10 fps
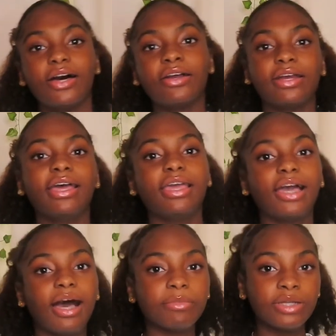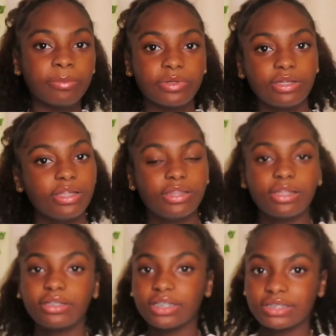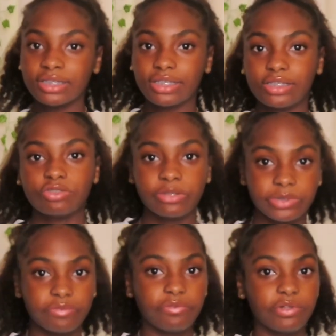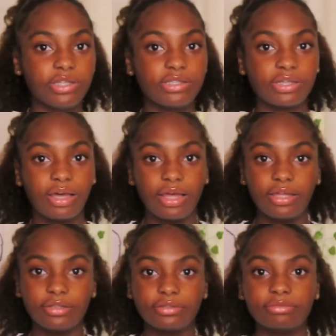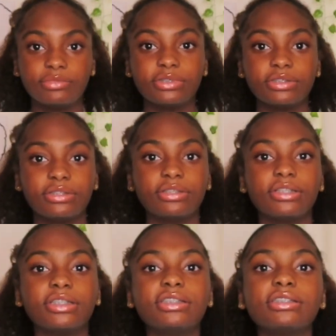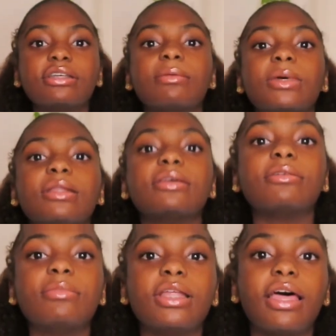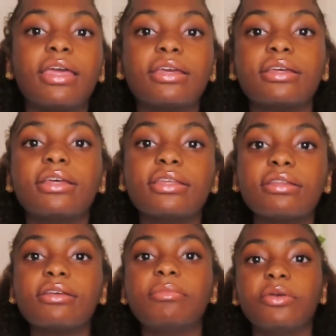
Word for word: Alright, I'm gonna put the links in the description for these items. This should have been a little bit like, it's a little